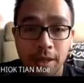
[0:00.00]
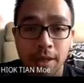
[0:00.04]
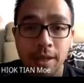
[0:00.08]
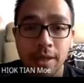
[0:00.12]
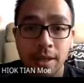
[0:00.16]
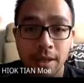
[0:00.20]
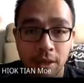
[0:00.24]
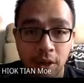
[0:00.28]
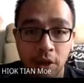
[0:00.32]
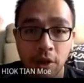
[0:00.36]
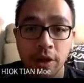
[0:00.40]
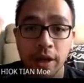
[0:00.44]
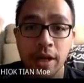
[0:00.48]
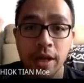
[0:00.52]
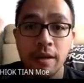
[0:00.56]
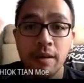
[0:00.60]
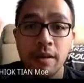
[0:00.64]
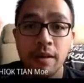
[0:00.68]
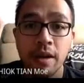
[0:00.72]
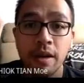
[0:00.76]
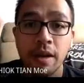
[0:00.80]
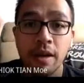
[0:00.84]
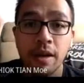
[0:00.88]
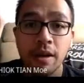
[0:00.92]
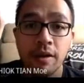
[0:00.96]
Okay,
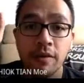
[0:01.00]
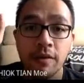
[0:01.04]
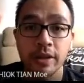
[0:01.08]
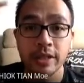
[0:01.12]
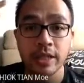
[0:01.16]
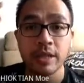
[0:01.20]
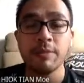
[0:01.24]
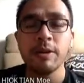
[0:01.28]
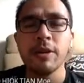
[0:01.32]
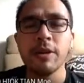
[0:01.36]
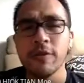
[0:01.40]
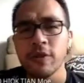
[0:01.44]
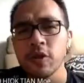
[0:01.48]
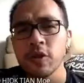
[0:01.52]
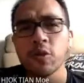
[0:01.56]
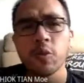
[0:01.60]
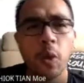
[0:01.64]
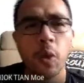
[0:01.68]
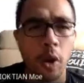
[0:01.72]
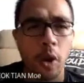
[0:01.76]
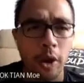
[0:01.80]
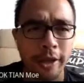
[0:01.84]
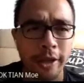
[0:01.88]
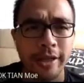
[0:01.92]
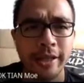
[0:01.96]
for example, you use
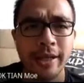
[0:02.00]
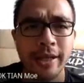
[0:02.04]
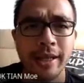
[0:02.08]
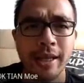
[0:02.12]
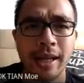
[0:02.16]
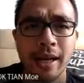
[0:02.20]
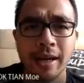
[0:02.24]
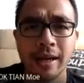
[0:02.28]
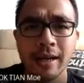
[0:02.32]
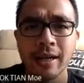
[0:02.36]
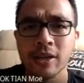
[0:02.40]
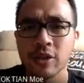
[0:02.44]
water lah, right?